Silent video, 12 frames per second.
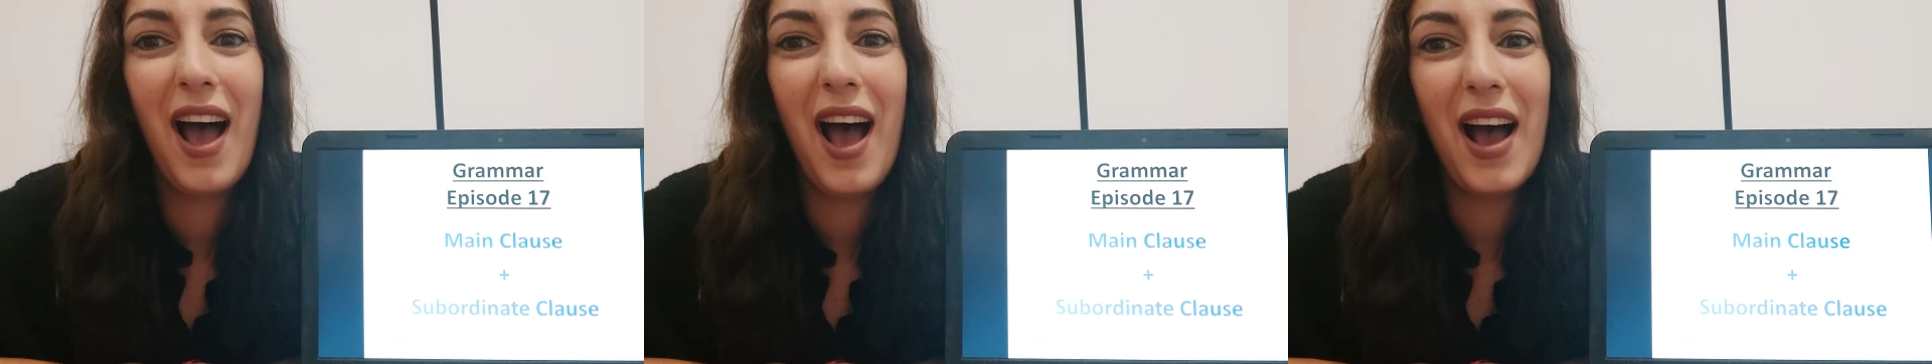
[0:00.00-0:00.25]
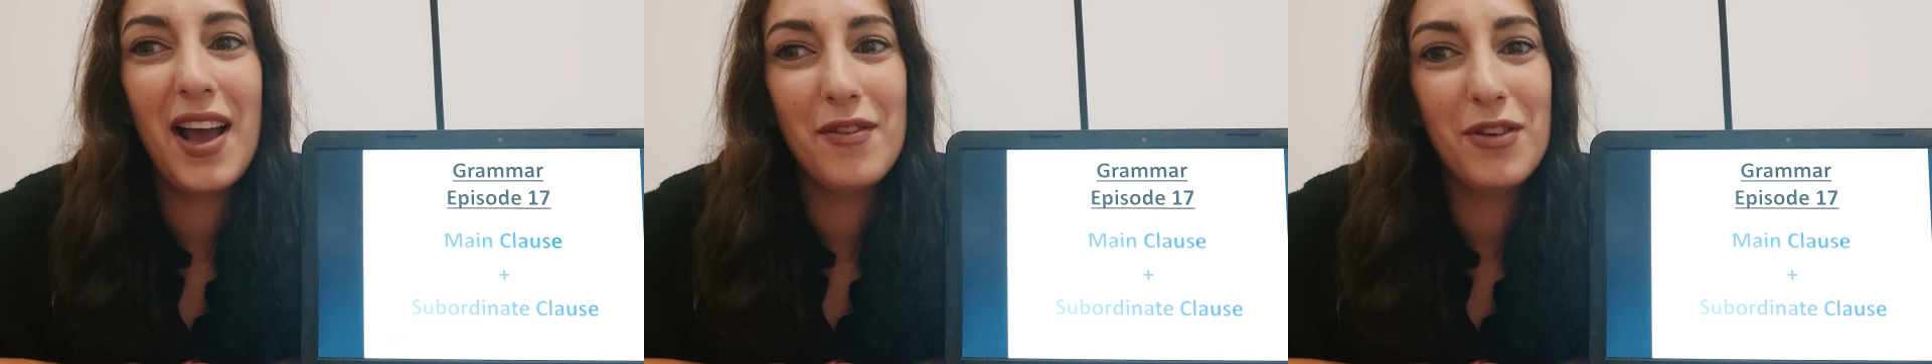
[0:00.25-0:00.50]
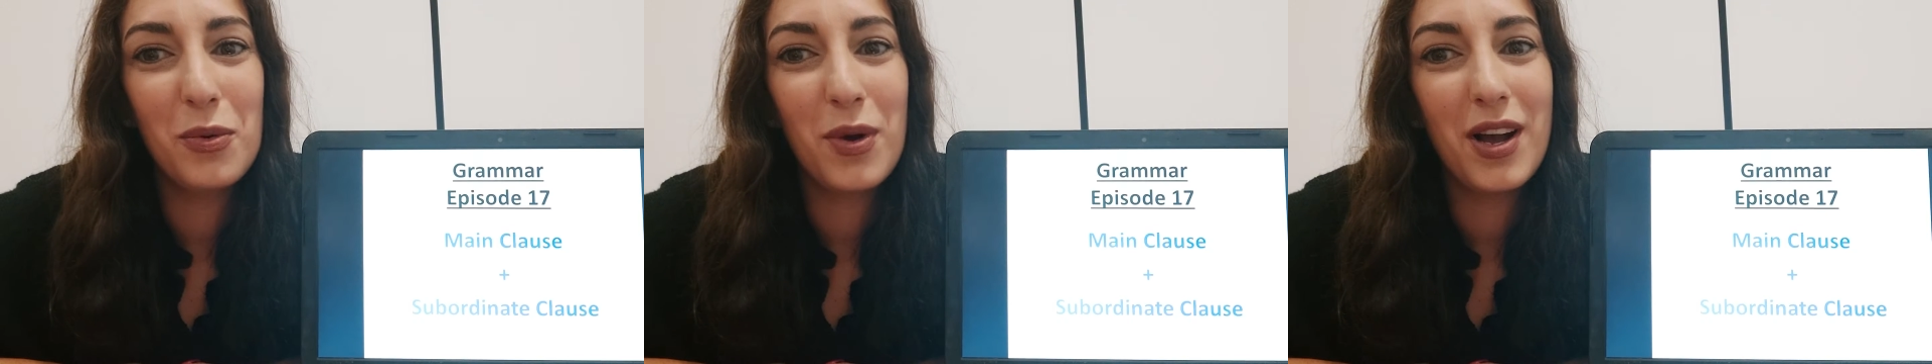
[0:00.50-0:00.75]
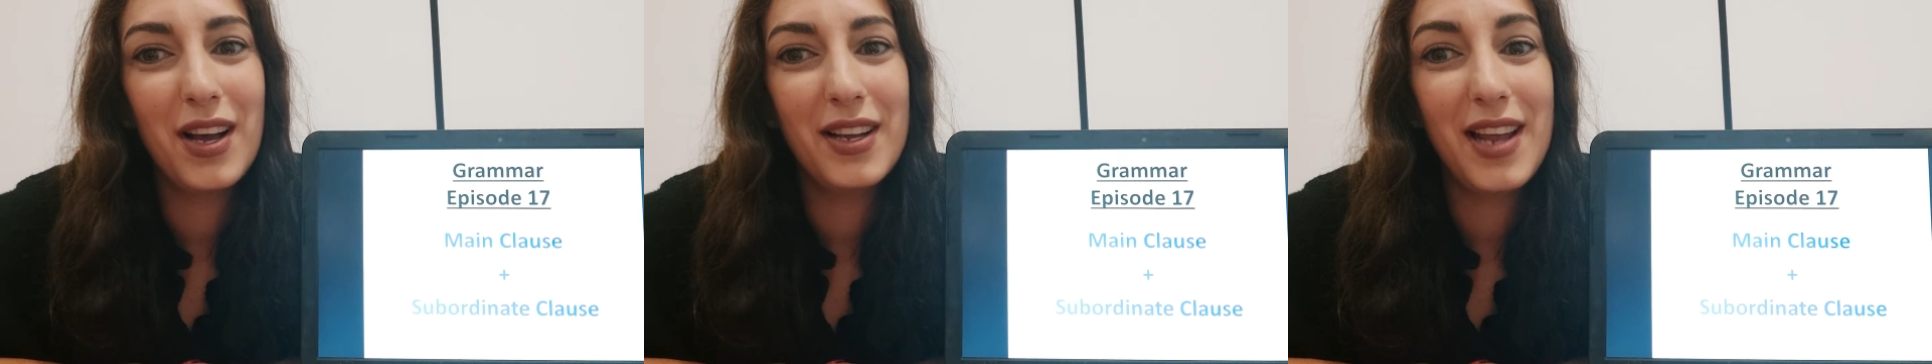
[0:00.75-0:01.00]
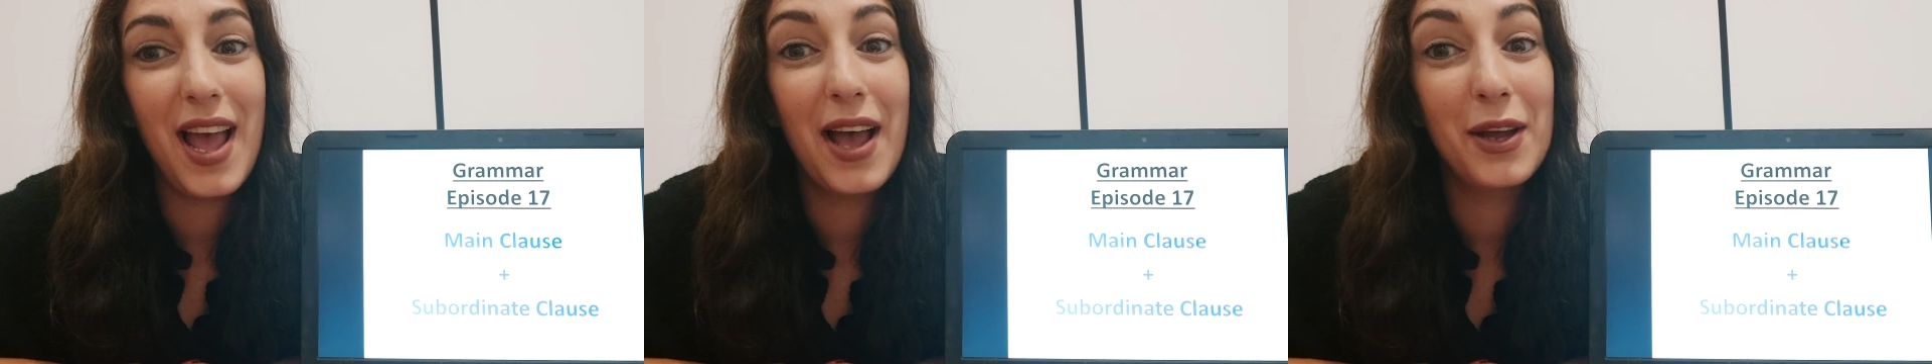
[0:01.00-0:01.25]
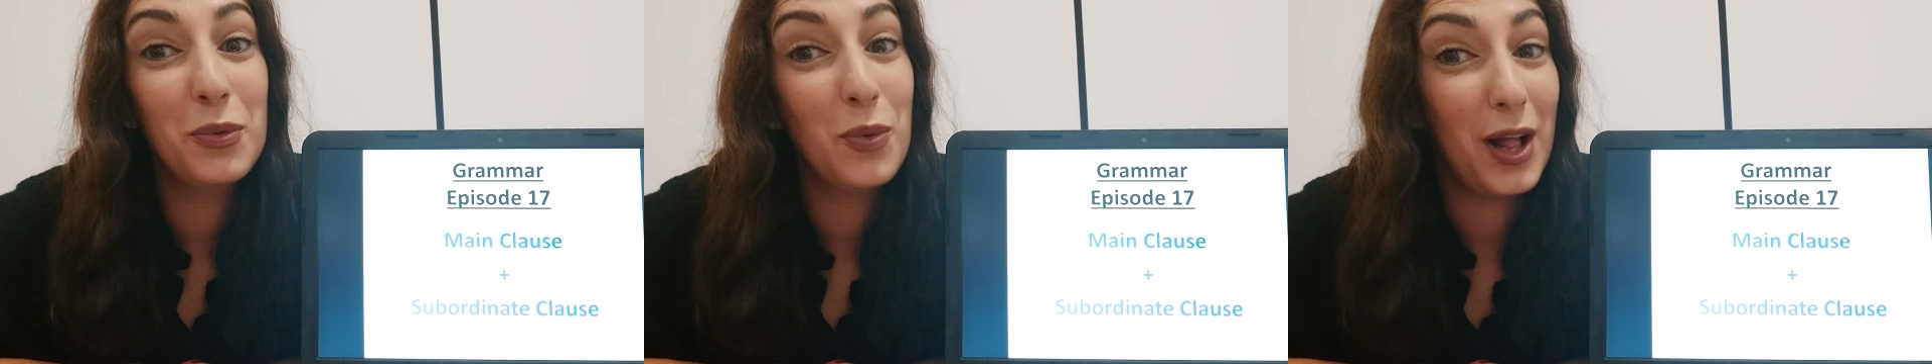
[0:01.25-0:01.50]
Hi everyone,
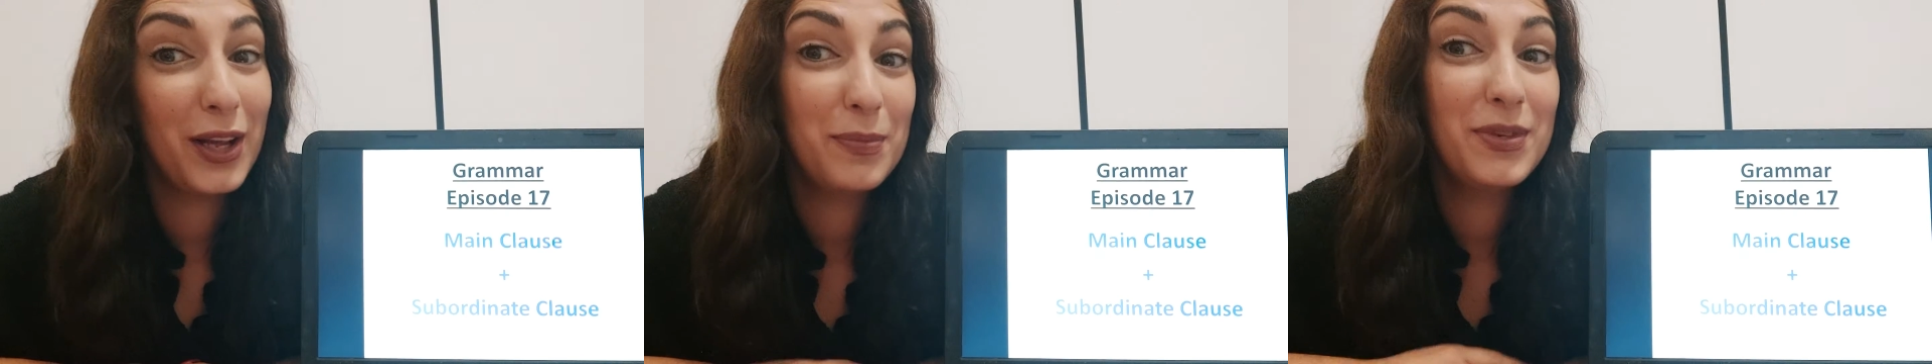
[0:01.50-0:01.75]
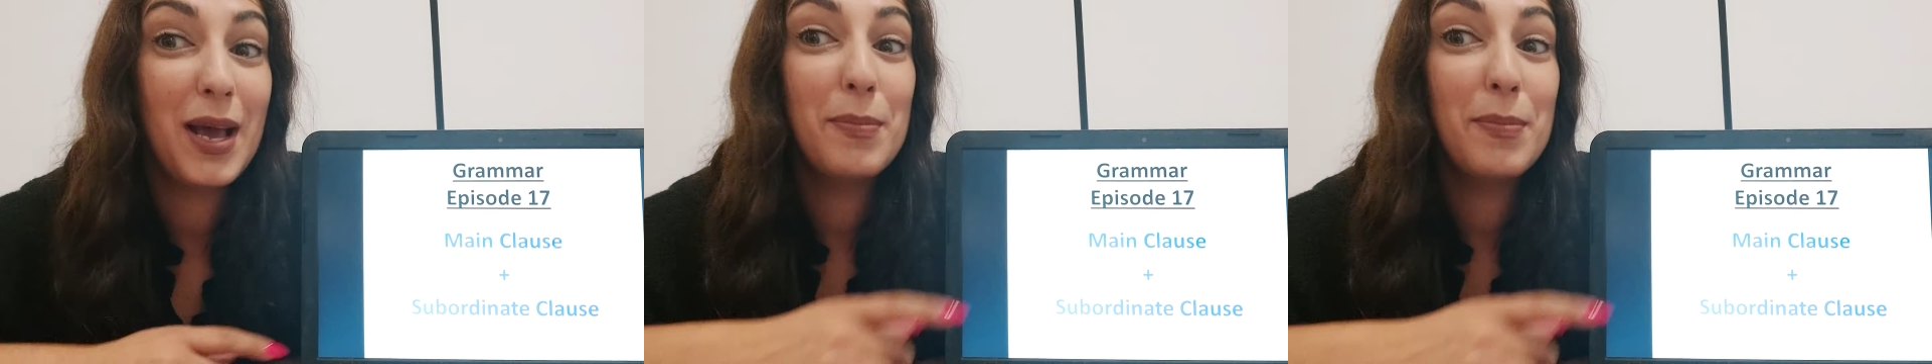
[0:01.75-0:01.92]
and welcome to